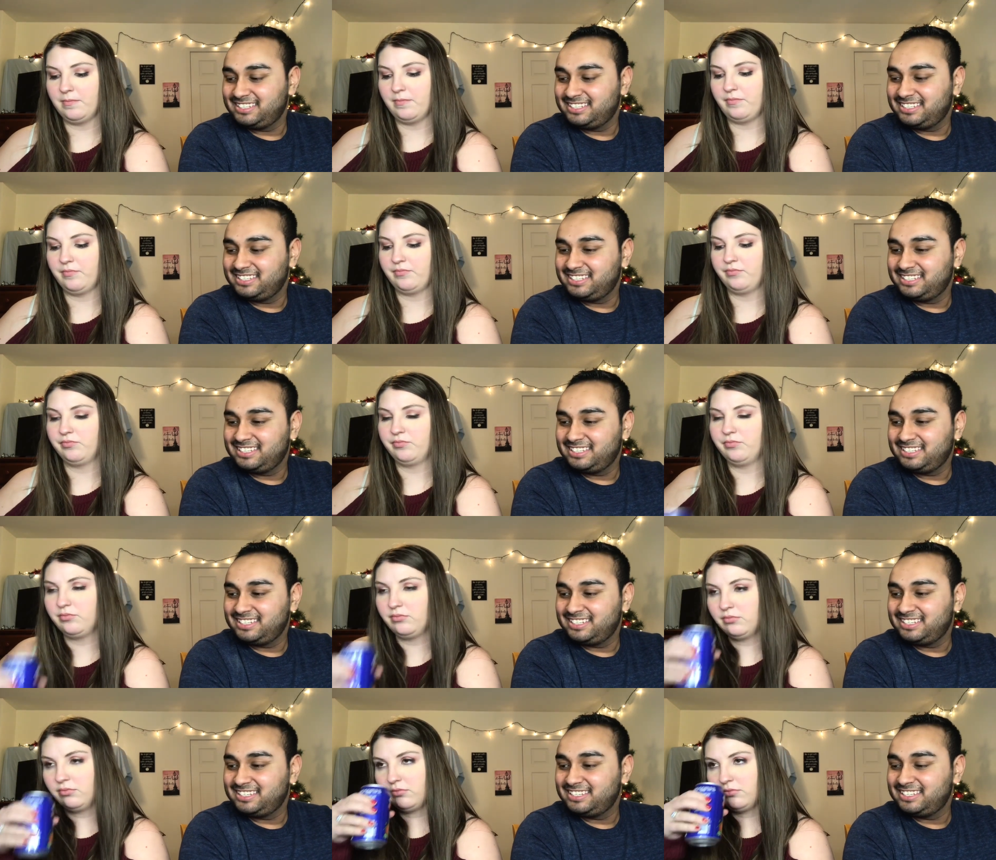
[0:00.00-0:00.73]

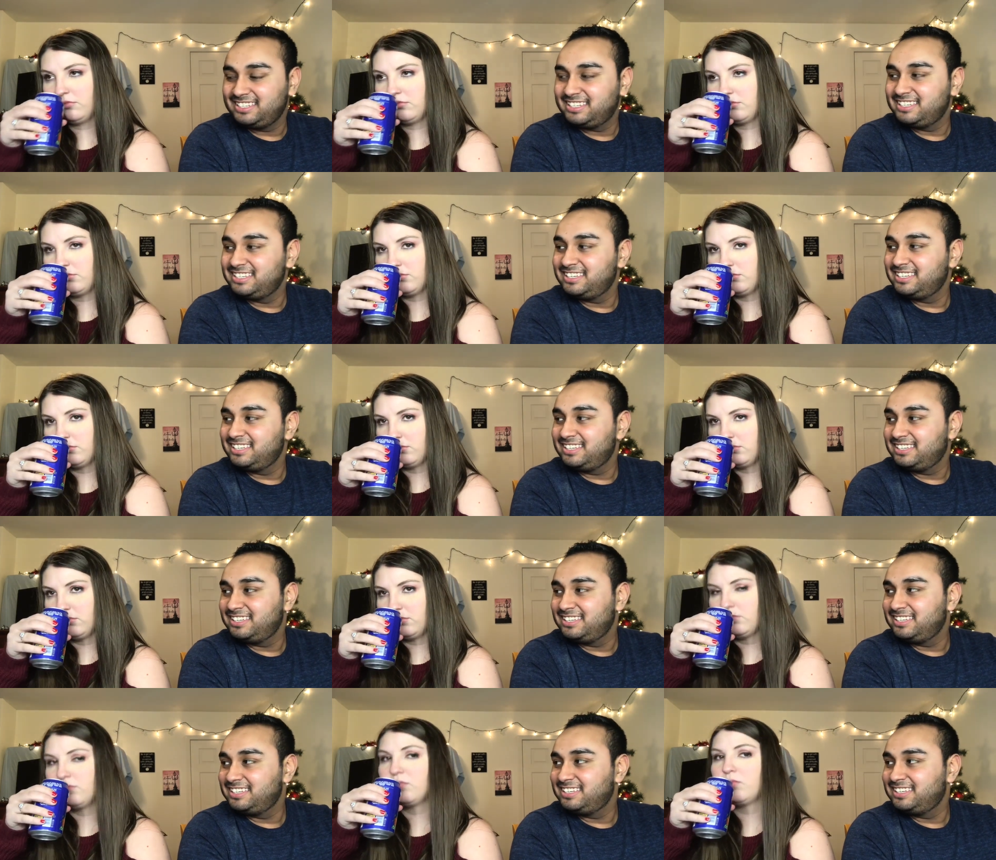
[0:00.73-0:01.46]

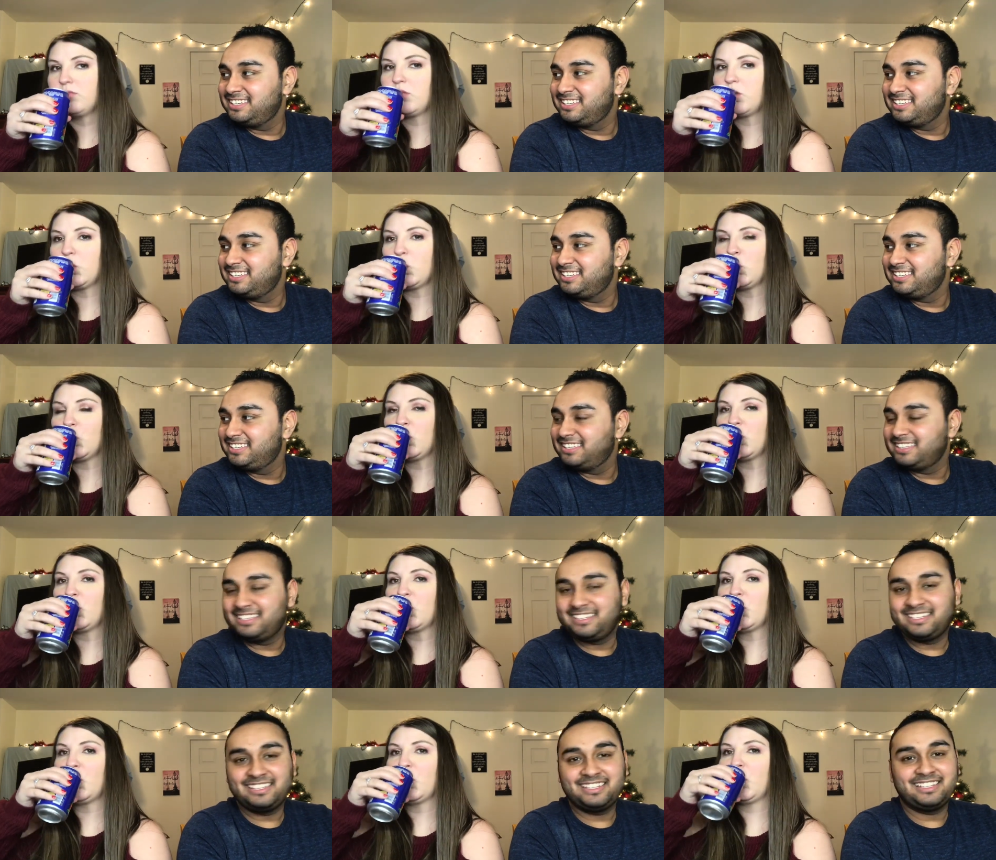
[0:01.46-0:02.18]

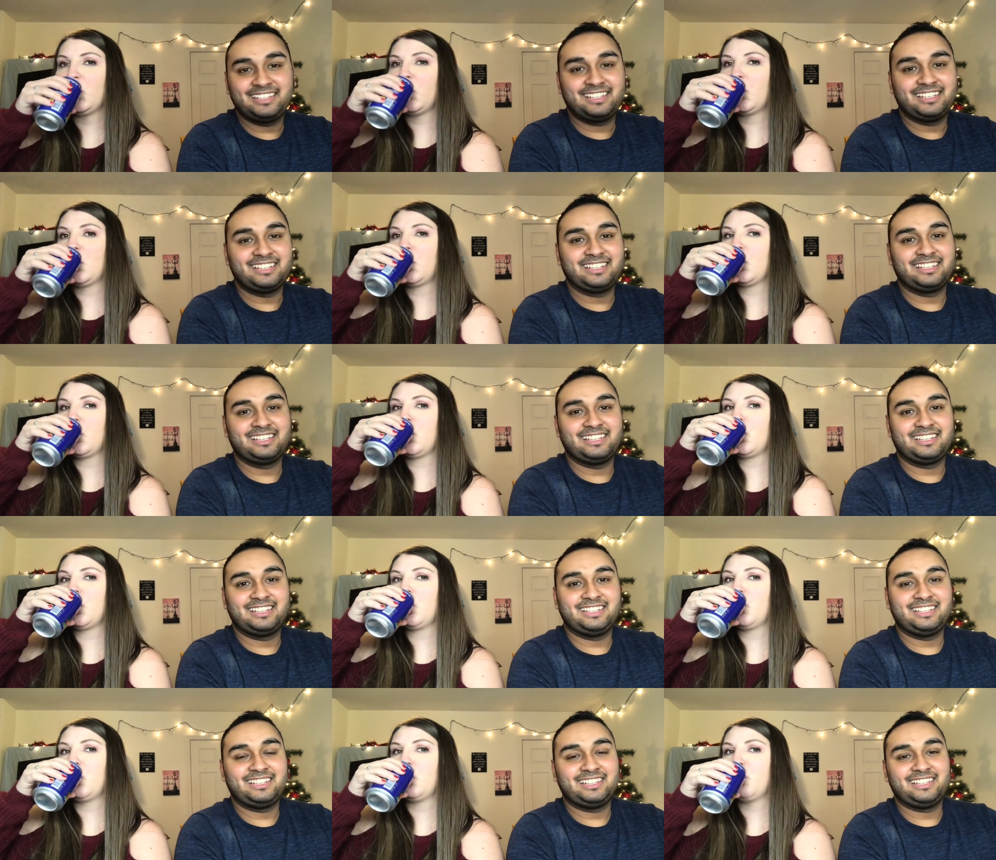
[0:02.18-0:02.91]

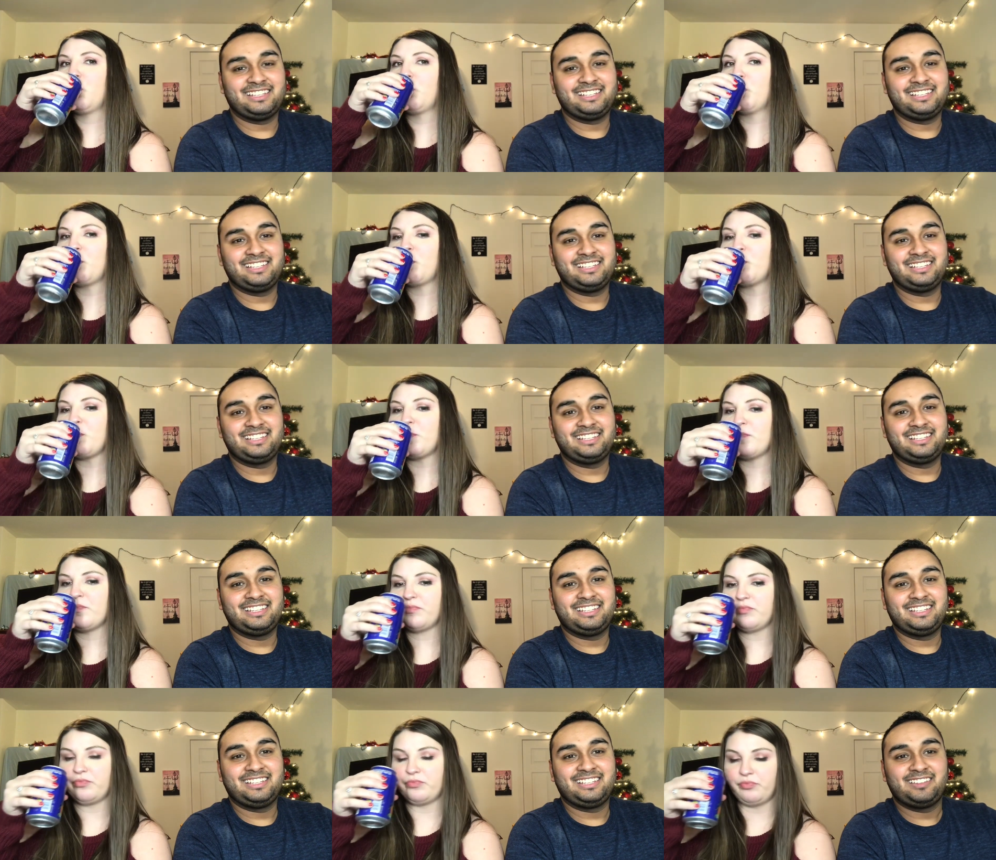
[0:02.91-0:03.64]

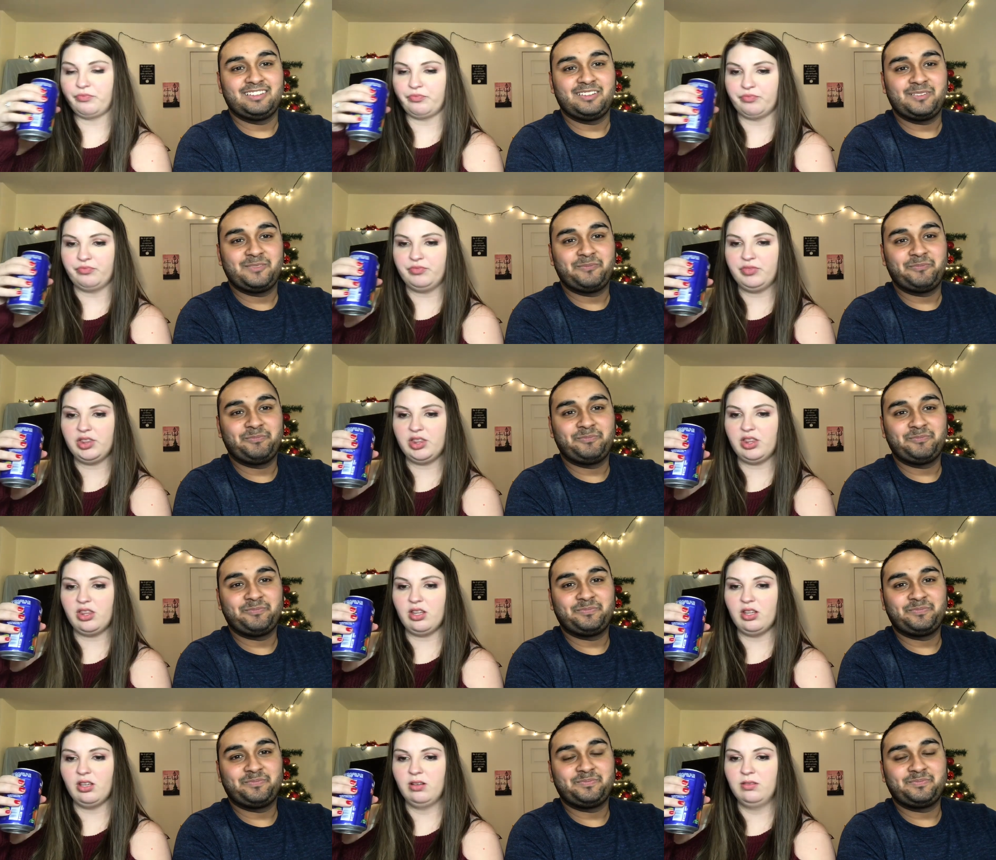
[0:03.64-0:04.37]

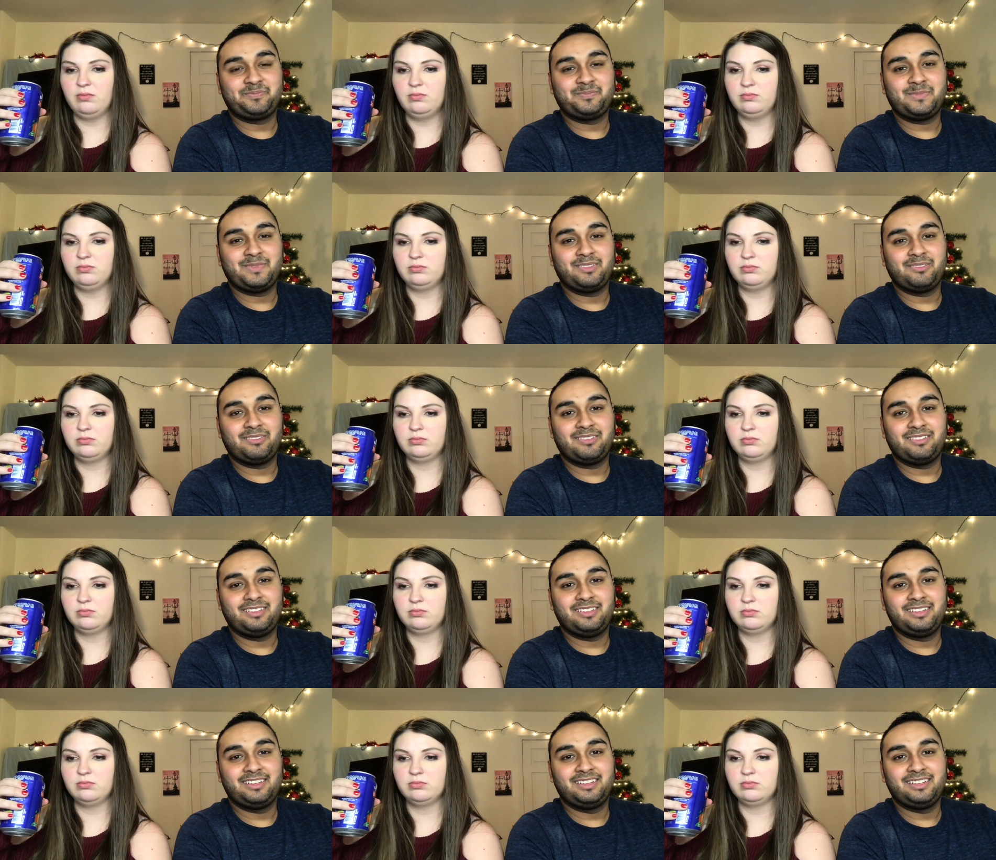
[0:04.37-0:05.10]

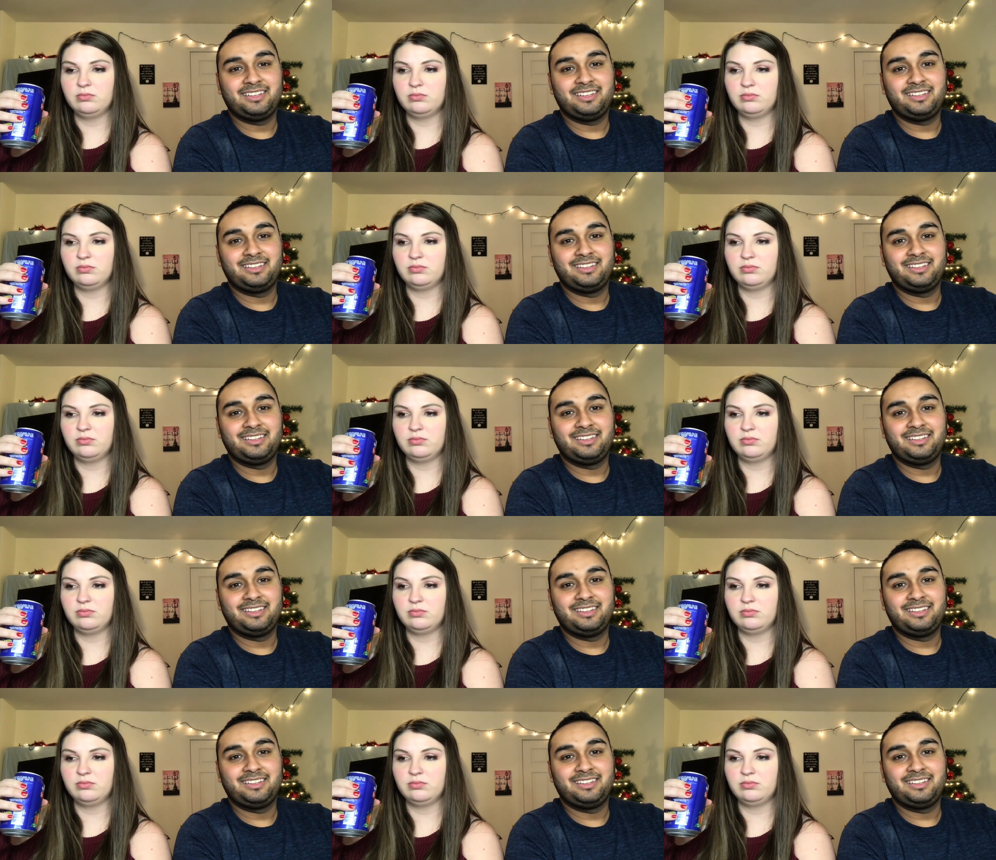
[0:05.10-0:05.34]
(no one is talking)